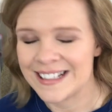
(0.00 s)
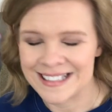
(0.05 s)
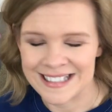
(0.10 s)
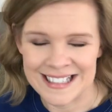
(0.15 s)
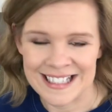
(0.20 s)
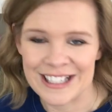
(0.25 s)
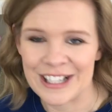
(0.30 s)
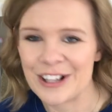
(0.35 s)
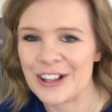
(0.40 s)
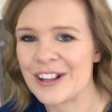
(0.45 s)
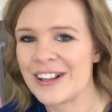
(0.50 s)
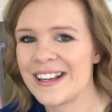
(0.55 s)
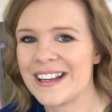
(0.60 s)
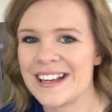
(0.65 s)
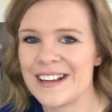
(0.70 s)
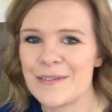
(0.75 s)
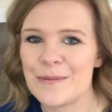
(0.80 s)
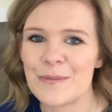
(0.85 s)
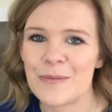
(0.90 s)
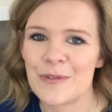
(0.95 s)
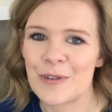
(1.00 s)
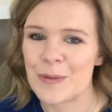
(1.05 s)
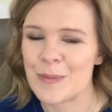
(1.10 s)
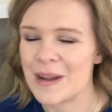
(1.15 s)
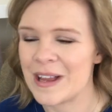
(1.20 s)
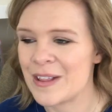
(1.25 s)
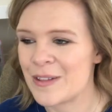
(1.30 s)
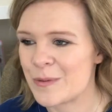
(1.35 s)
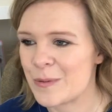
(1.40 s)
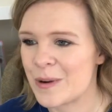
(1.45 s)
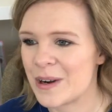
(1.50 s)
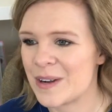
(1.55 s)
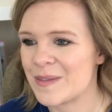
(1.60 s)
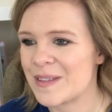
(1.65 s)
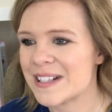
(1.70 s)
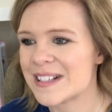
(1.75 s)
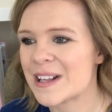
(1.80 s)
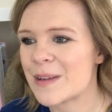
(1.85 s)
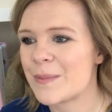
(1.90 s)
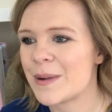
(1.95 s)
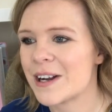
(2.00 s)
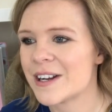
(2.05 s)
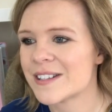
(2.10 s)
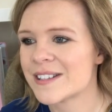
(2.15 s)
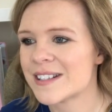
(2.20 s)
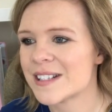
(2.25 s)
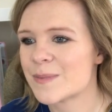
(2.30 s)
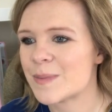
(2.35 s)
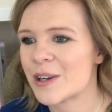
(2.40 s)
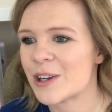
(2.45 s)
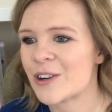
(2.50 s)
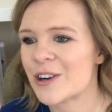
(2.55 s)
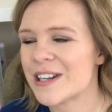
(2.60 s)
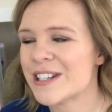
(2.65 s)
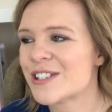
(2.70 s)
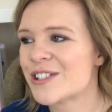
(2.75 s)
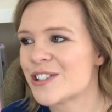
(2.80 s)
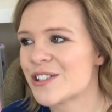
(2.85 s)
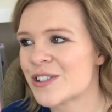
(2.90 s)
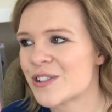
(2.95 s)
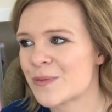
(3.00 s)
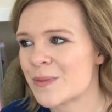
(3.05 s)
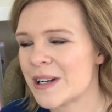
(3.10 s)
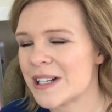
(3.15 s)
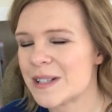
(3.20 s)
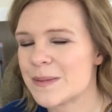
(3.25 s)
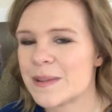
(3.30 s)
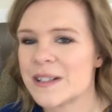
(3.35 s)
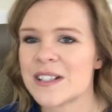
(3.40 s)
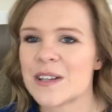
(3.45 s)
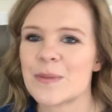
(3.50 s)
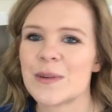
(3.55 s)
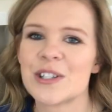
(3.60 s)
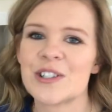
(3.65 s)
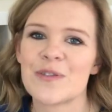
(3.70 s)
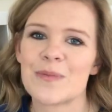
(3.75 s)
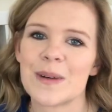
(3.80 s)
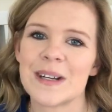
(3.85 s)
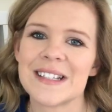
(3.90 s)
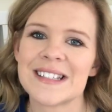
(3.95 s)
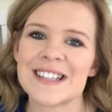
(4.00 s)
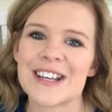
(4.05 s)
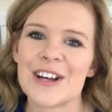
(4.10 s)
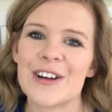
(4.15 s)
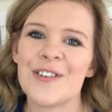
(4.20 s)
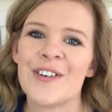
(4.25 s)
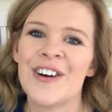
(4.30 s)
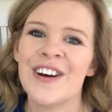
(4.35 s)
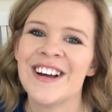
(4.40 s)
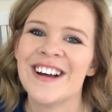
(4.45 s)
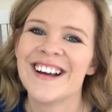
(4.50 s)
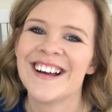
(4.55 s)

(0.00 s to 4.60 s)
identically for either one of these comparisons, but Grace just reminds me so much of myself.